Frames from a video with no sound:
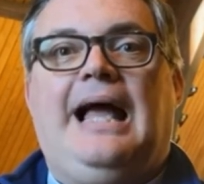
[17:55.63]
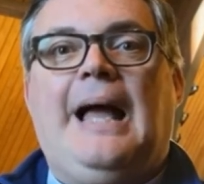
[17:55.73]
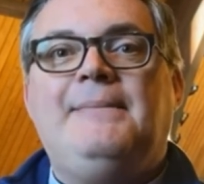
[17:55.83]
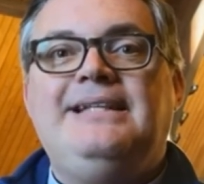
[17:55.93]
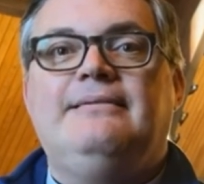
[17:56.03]

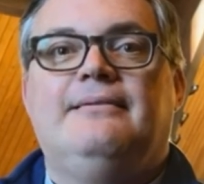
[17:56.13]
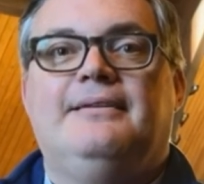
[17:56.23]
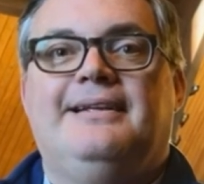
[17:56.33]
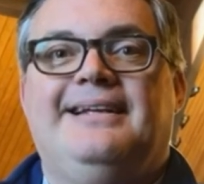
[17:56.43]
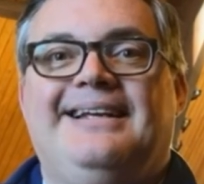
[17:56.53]
I mean,
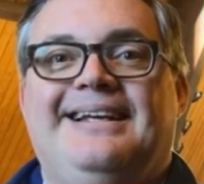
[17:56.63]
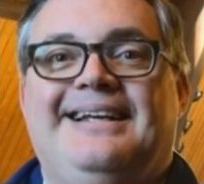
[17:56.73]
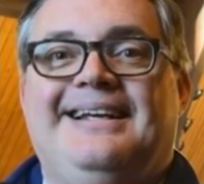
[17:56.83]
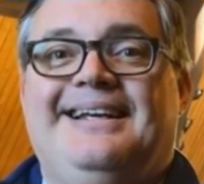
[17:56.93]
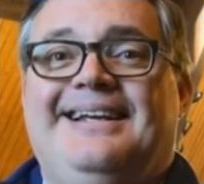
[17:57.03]

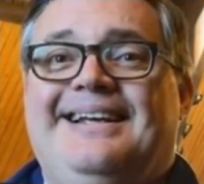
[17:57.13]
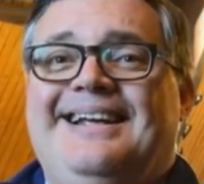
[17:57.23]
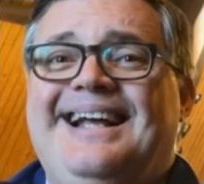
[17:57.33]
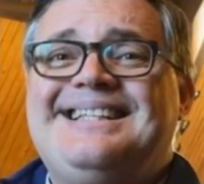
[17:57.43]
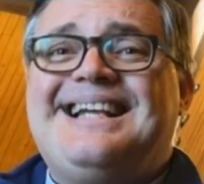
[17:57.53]

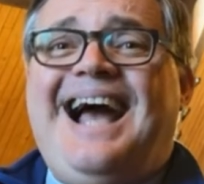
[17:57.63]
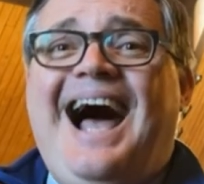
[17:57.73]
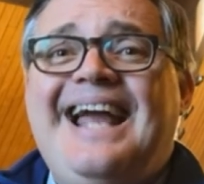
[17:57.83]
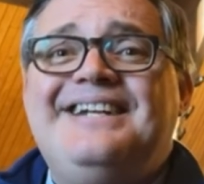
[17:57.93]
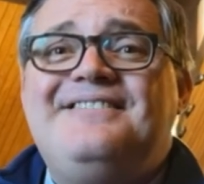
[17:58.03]
that's
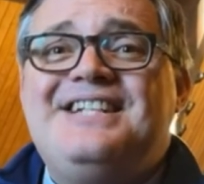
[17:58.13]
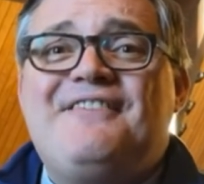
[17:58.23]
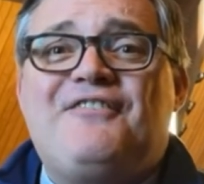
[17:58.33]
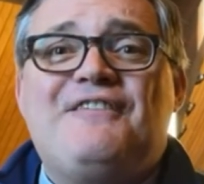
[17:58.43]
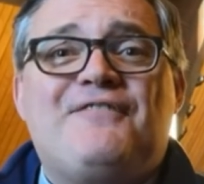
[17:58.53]
kind of
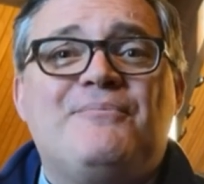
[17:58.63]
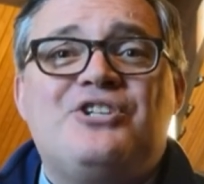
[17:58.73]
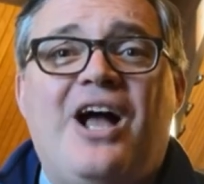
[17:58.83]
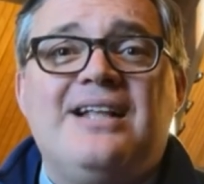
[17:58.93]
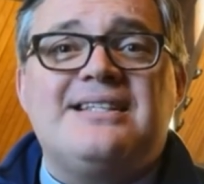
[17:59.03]
different from
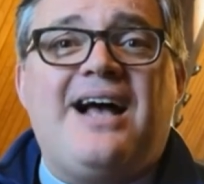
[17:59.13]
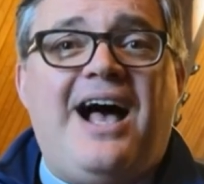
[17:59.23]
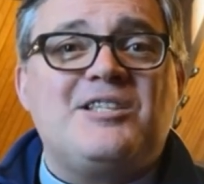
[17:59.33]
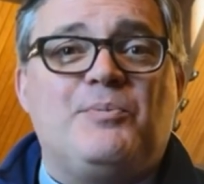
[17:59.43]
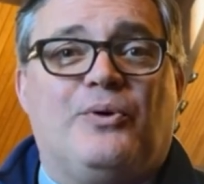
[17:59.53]
John's
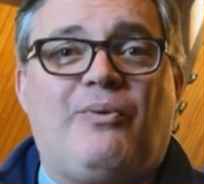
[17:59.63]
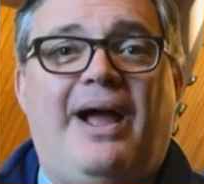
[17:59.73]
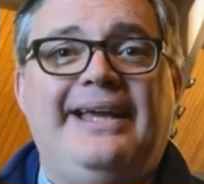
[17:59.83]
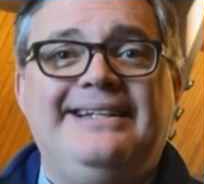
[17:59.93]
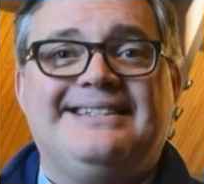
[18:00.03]
Gospel,
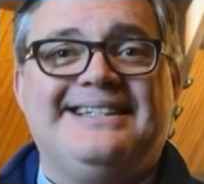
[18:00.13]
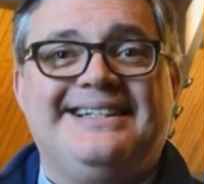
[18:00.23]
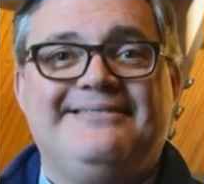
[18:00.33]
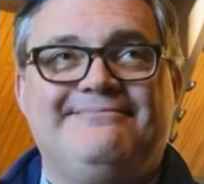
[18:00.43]
right?